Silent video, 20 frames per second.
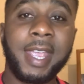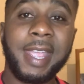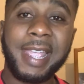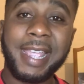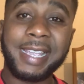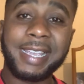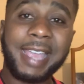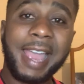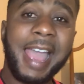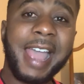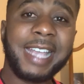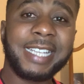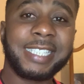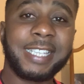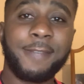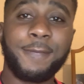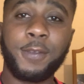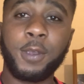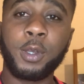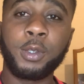And guys,
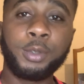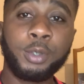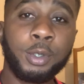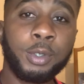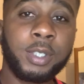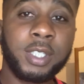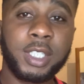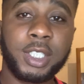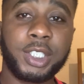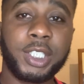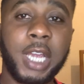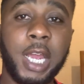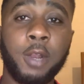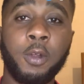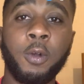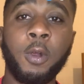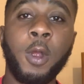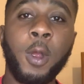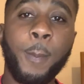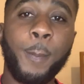if you're new to the
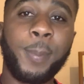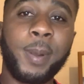channel,